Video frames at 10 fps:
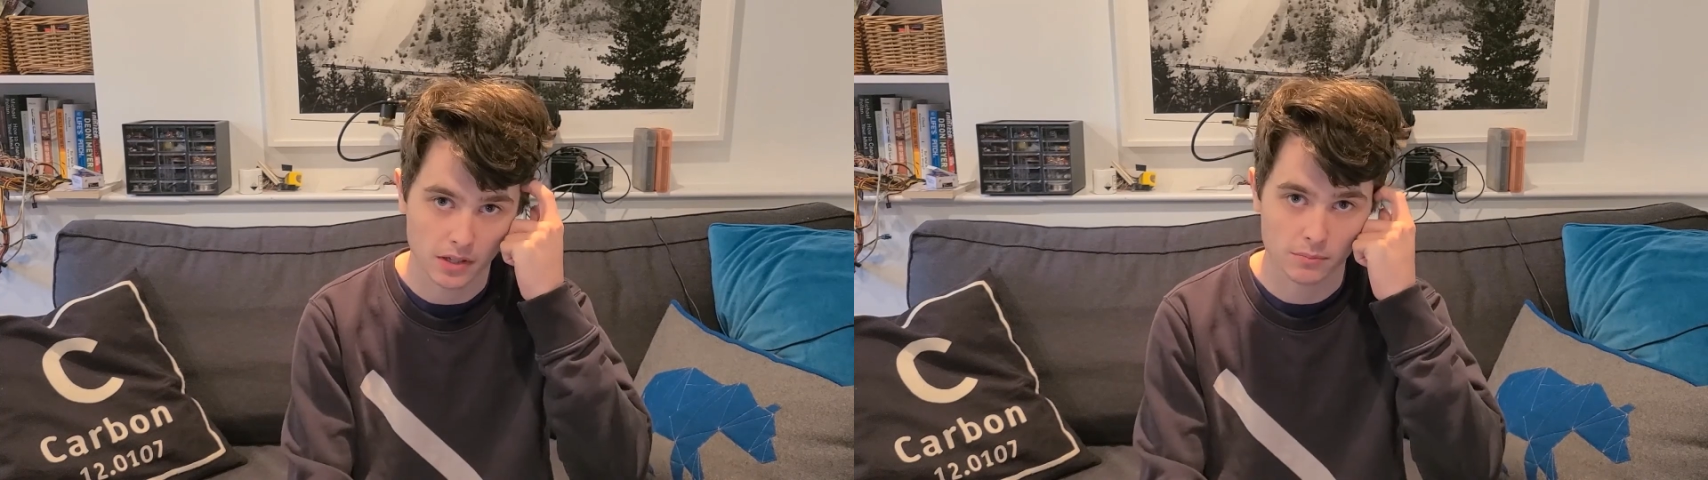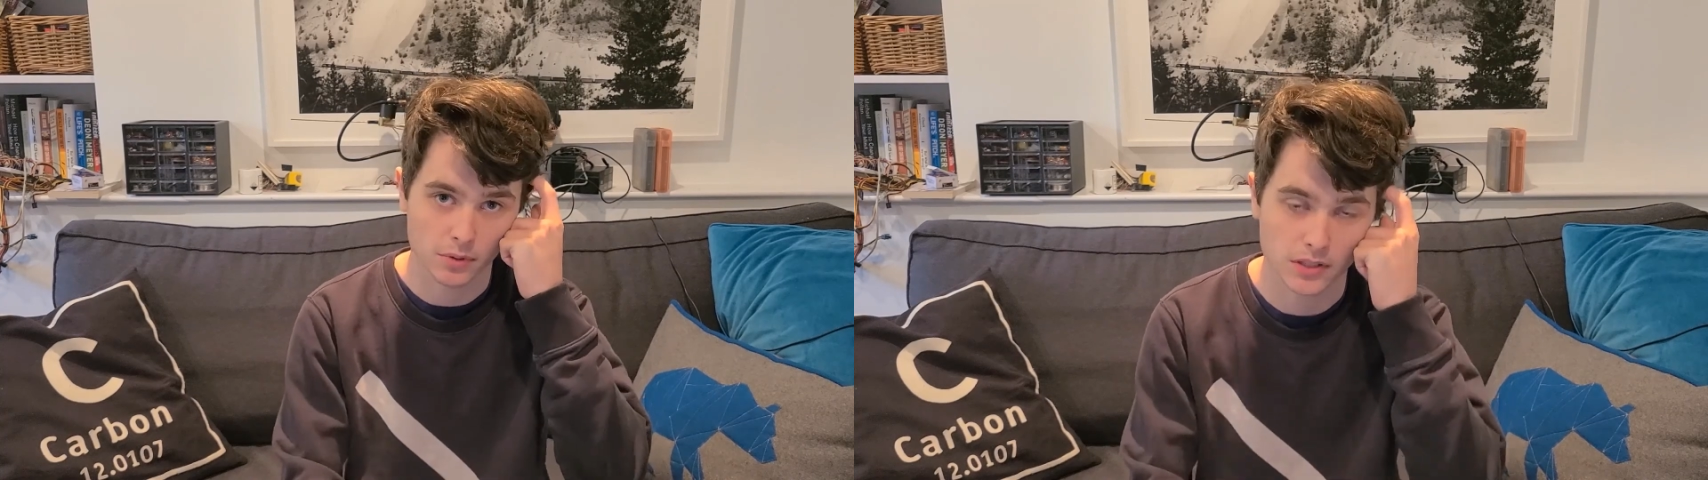
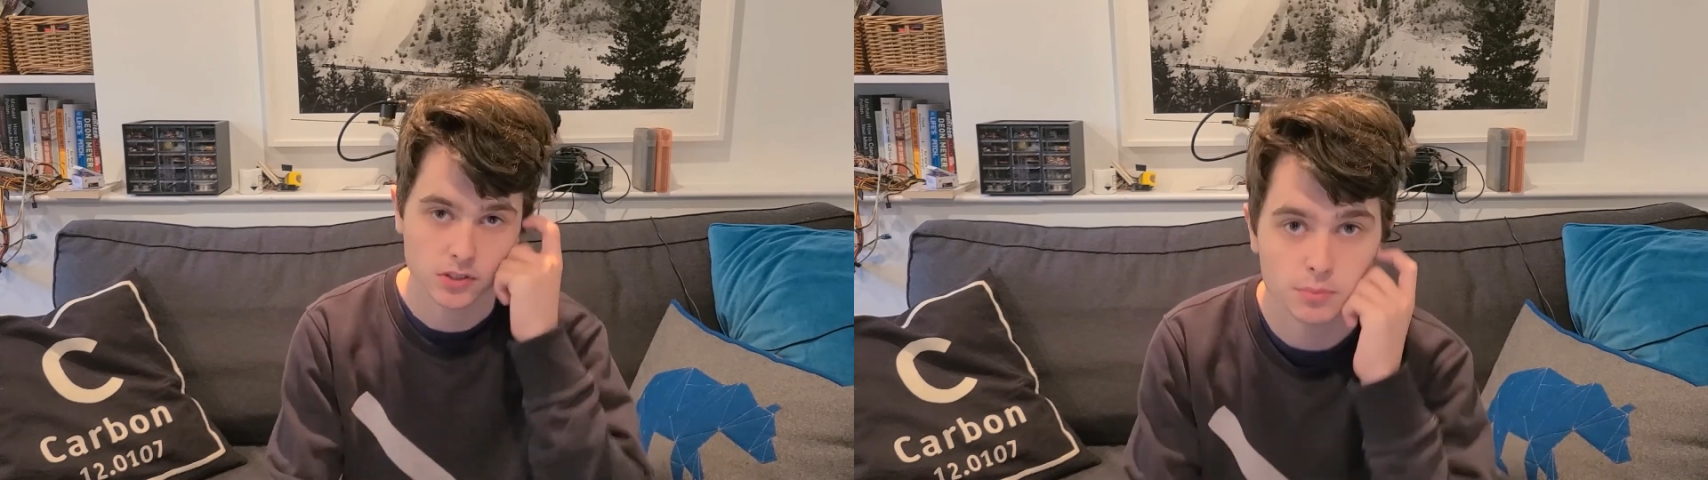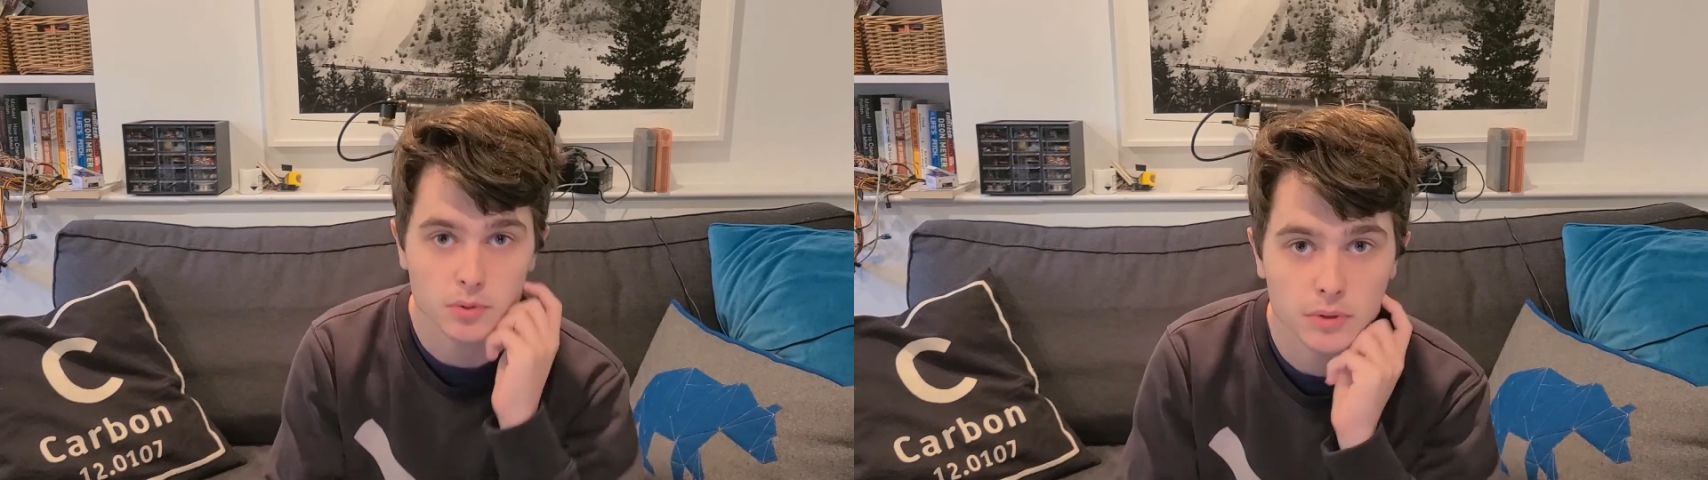
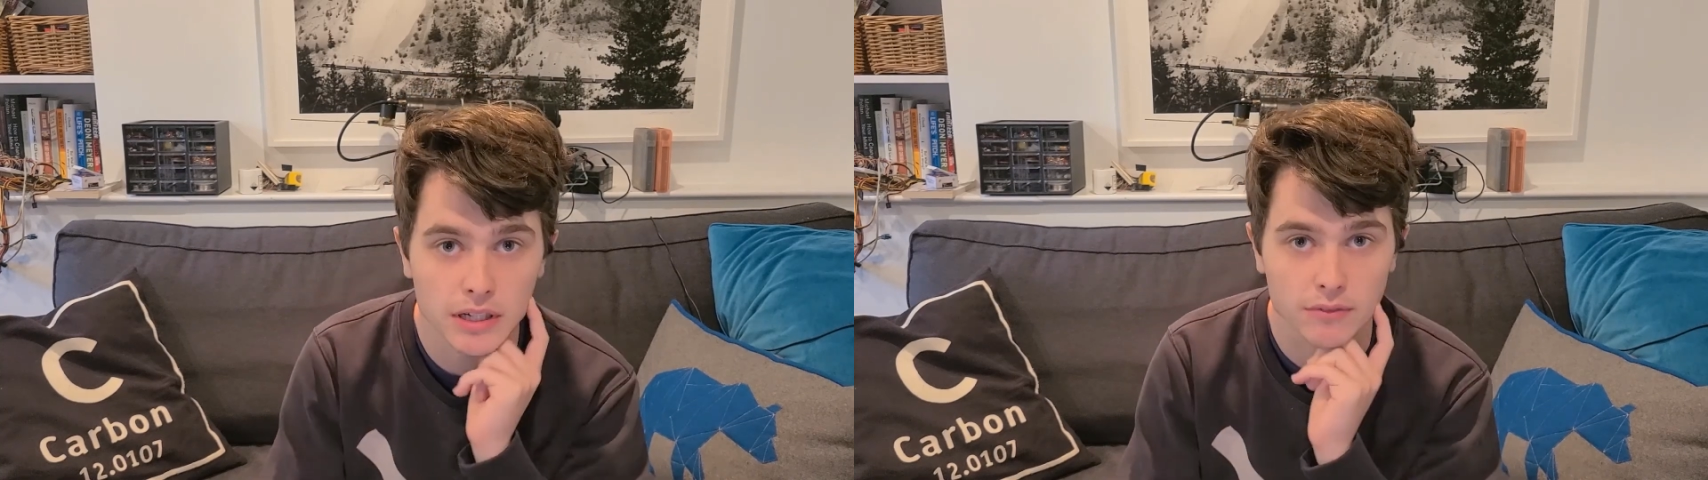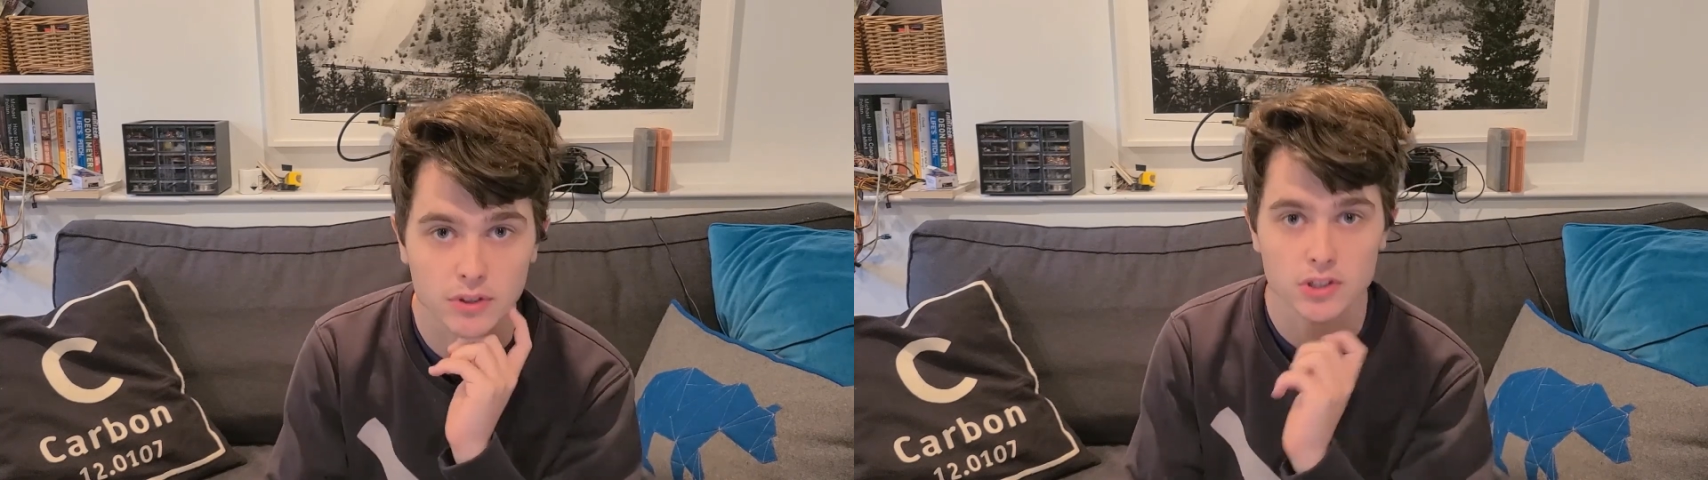compressor between
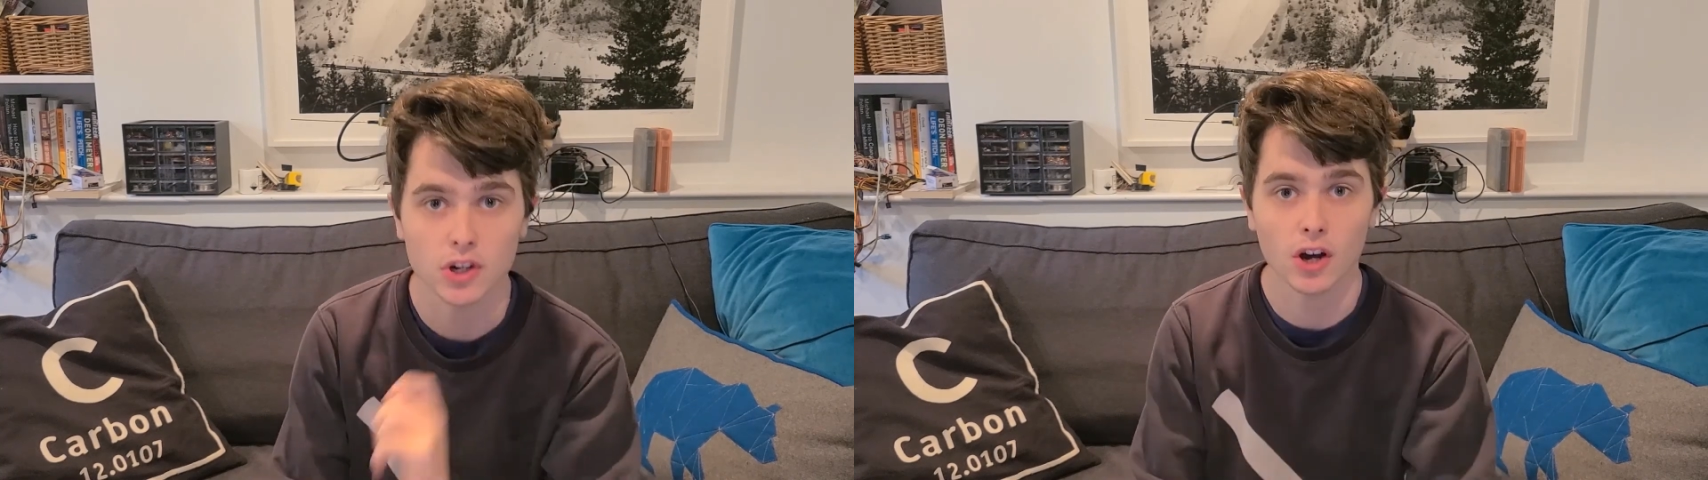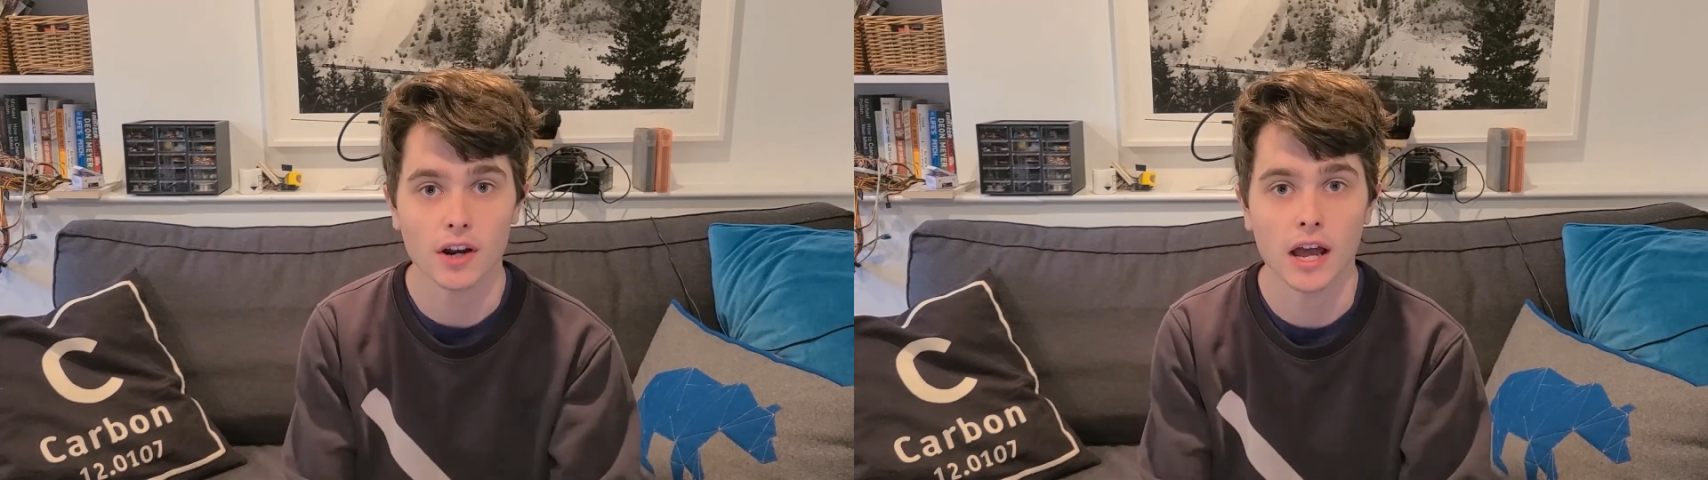every shot.